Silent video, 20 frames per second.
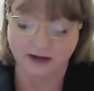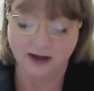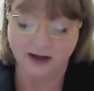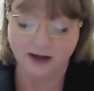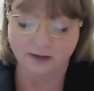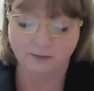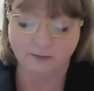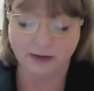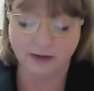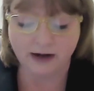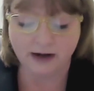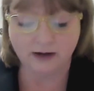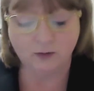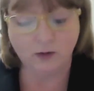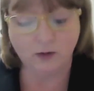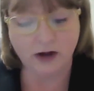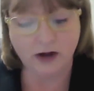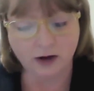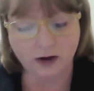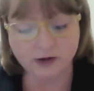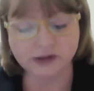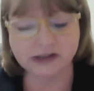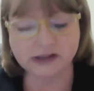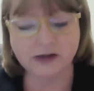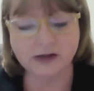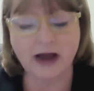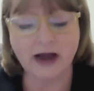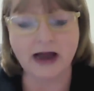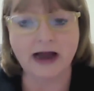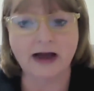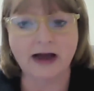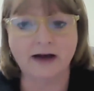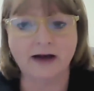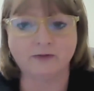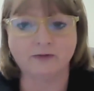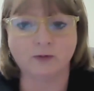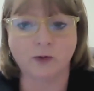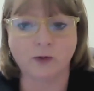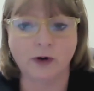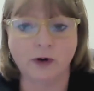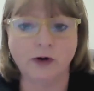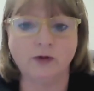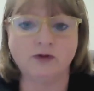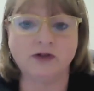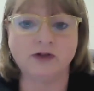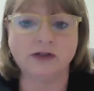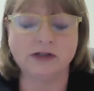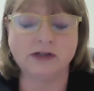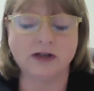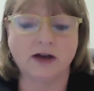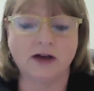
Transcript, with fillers: But we also have Ruth's